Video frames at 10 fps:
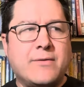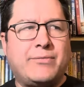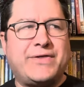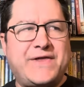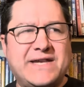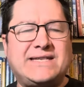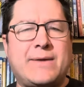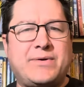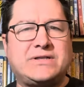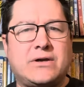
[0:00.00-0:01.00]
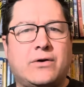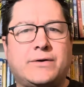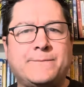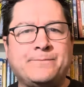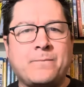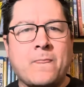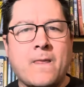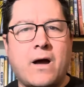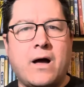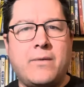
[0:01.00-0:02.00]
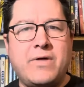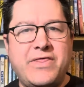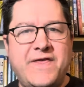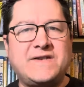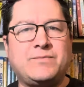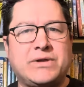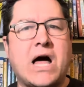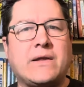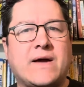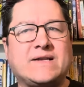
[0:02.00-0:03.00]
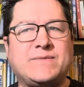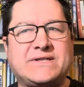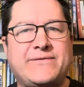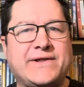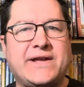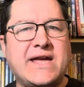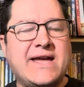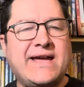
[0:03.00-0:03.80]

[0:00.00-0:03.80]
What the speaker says: But this episode, this plot line specifically,